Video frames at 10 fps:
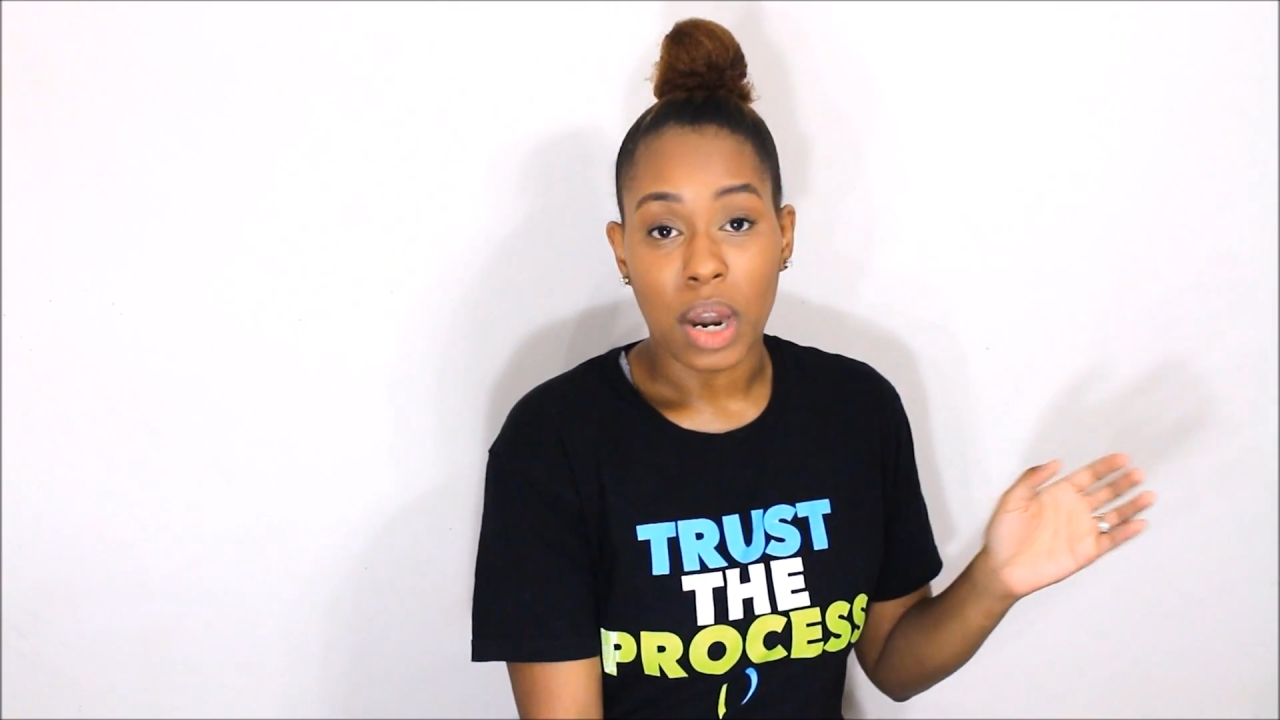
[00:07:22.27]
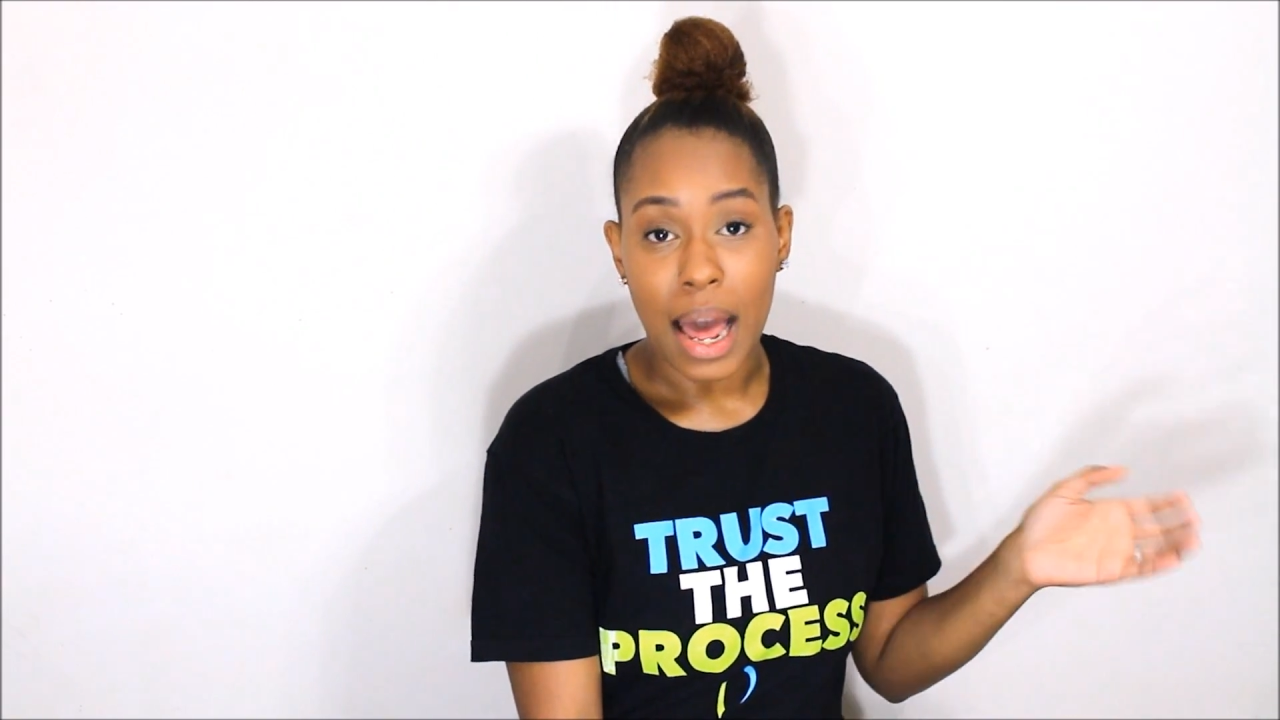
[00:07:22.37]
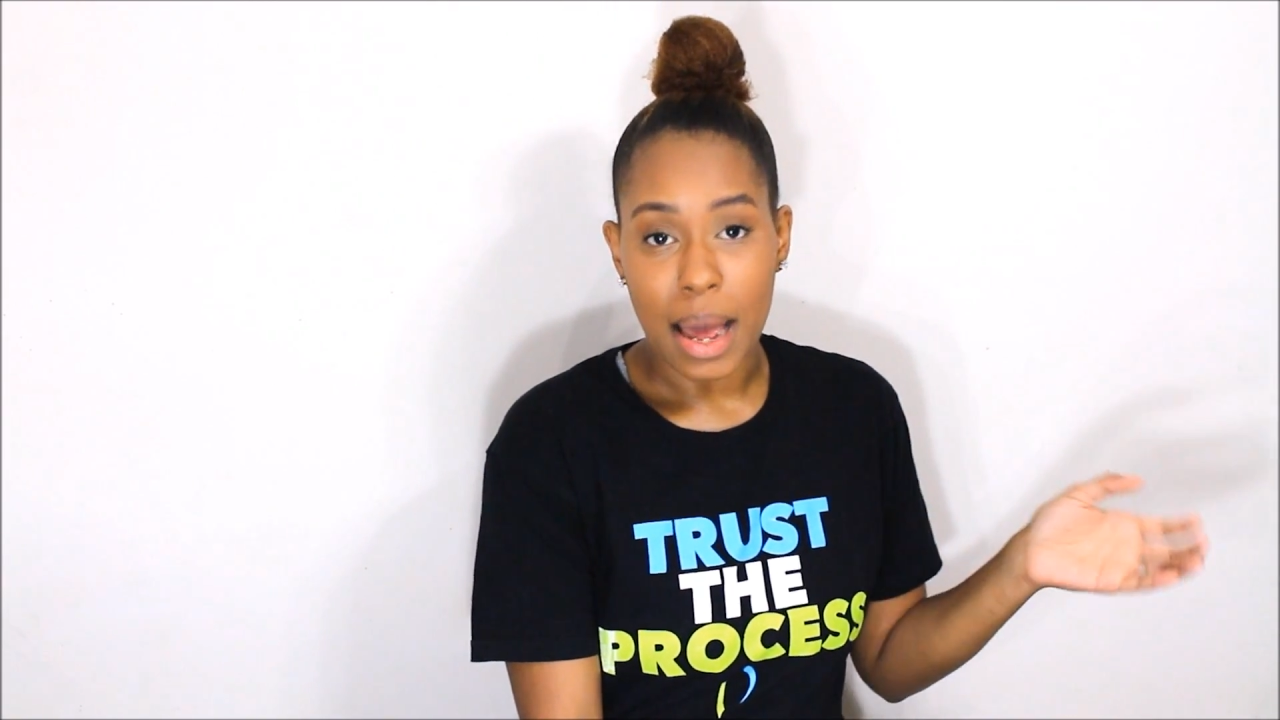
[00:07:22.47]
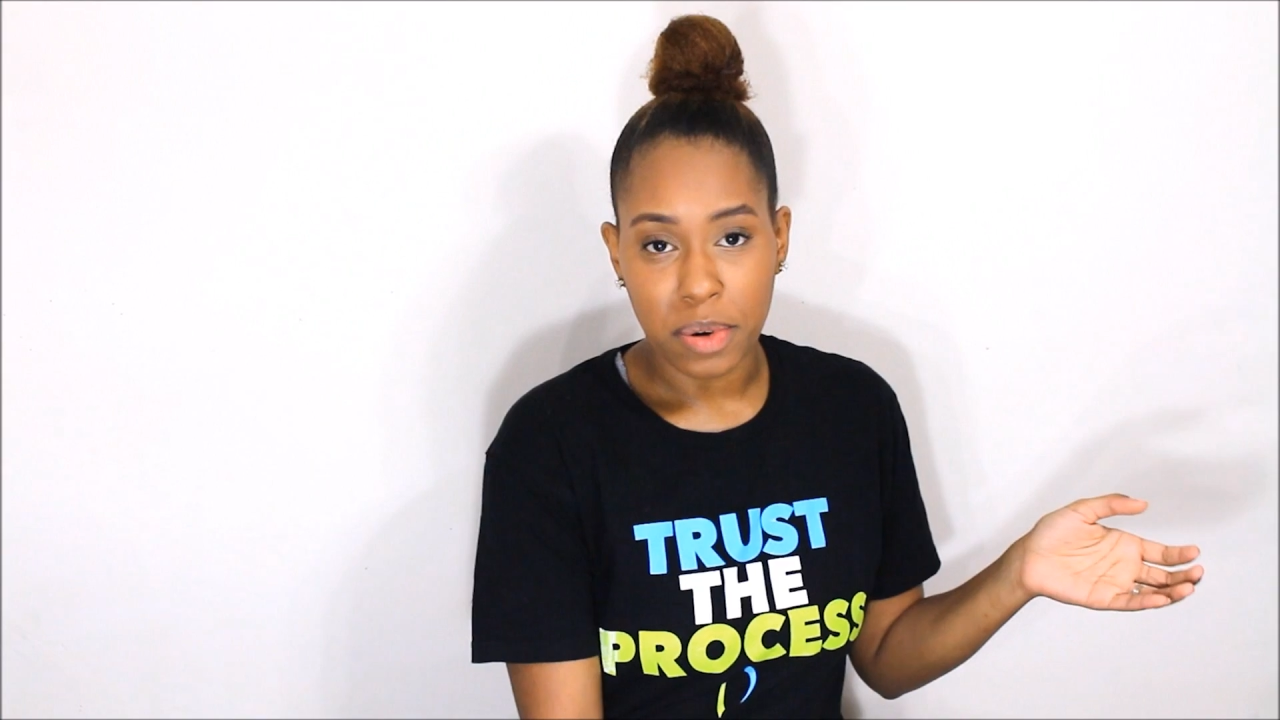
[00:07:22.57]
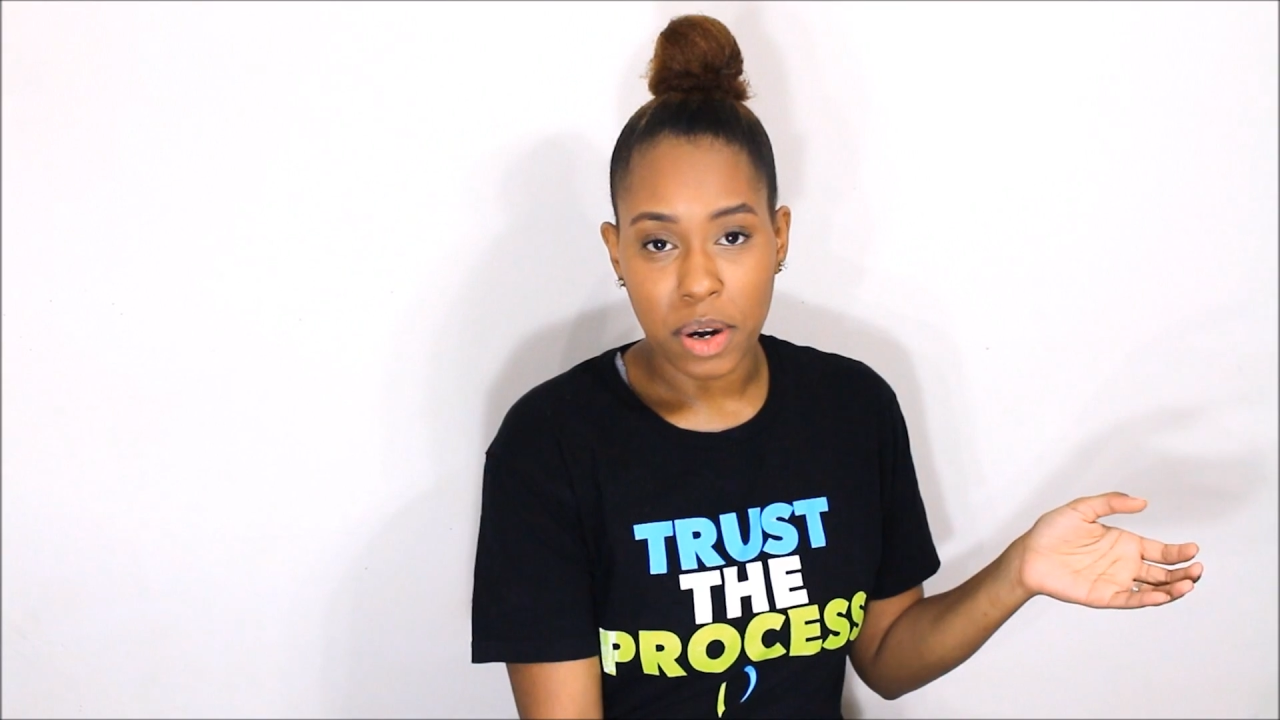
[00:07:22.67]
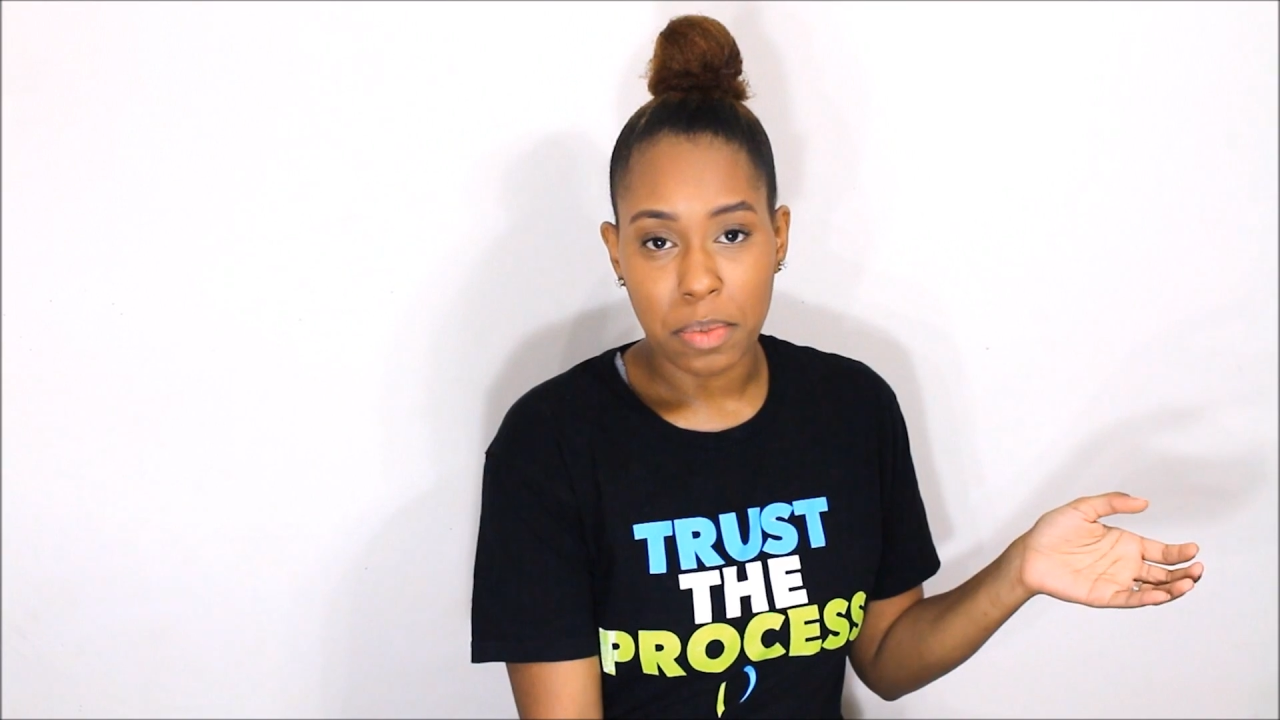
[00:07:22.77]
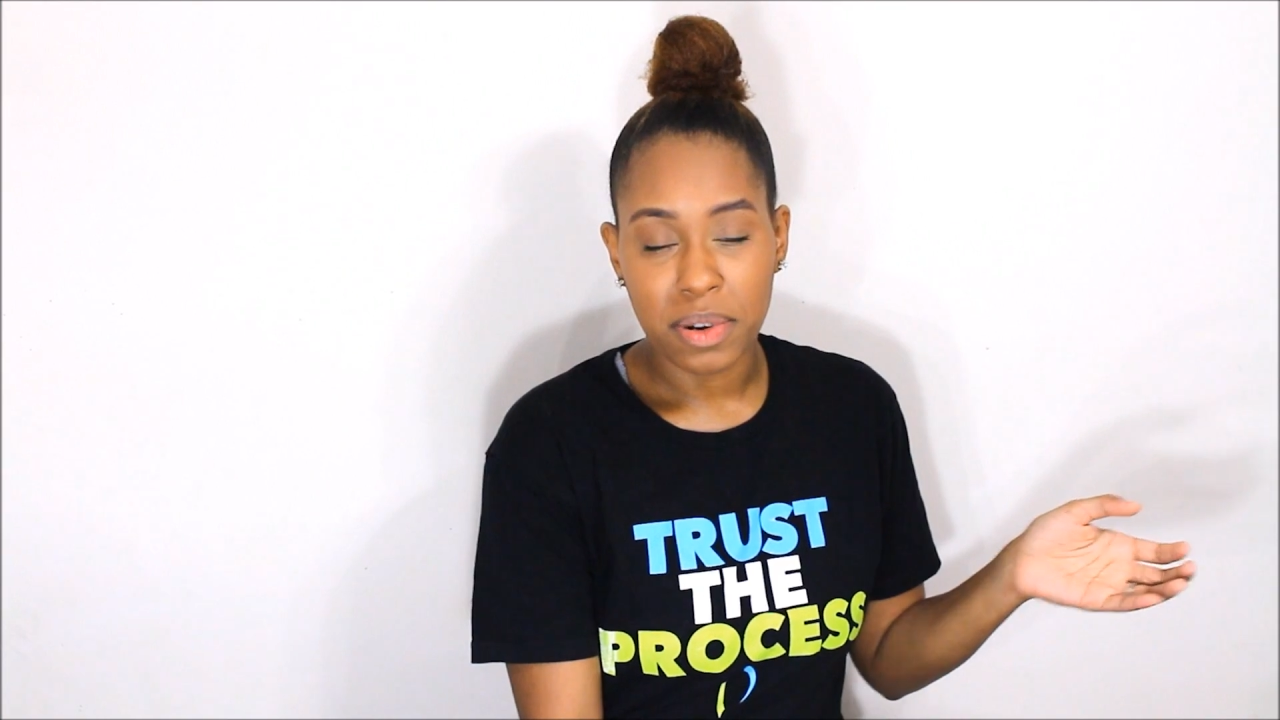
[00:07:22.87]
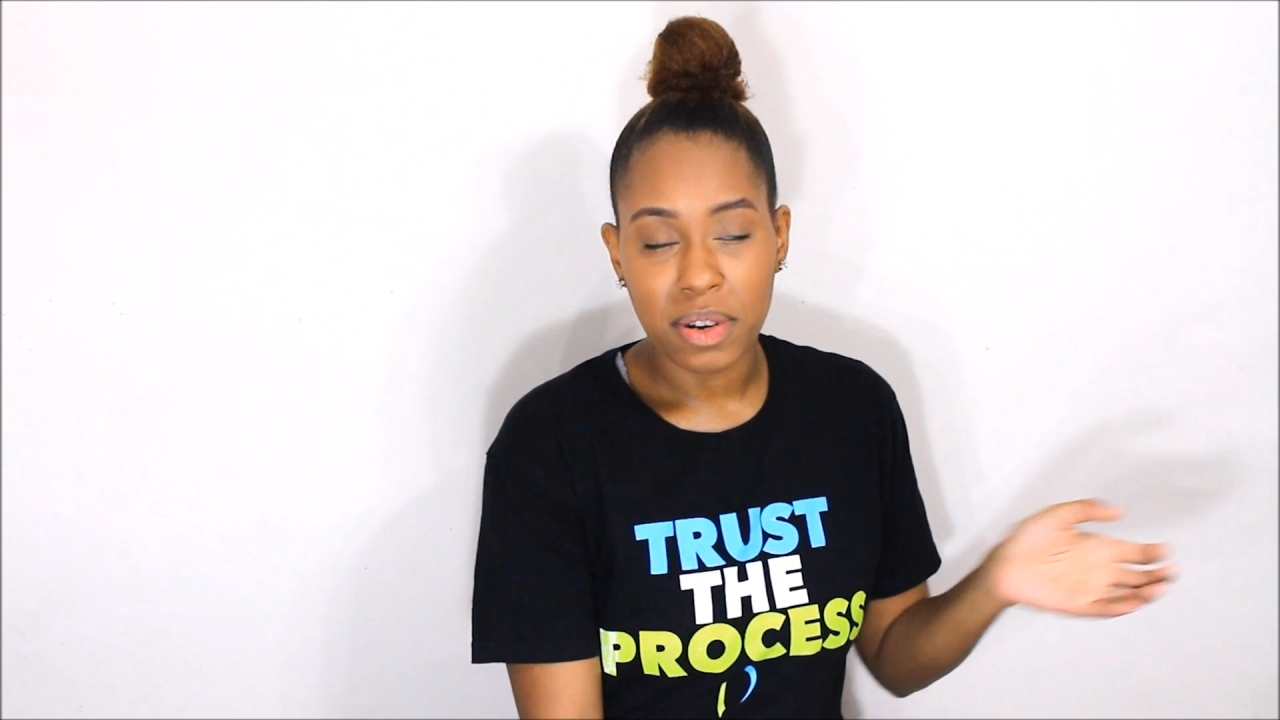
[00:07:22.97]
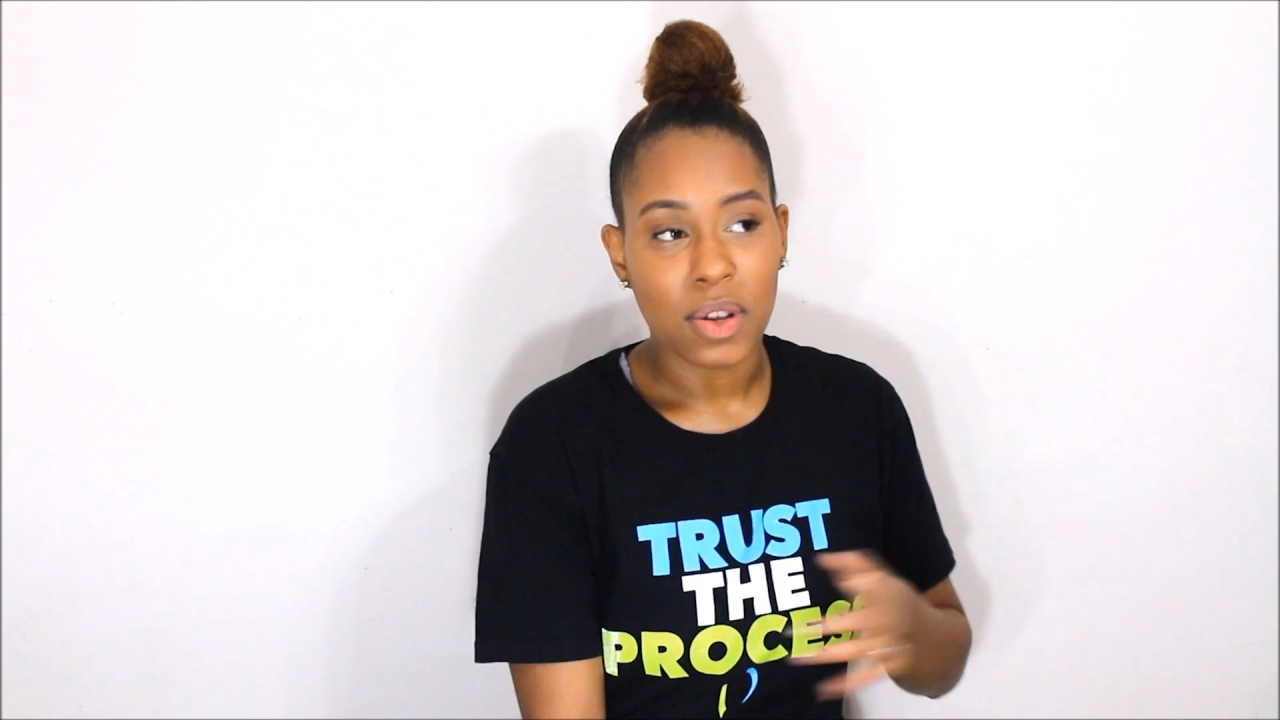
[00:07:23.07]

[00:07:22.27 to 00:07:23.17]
library book,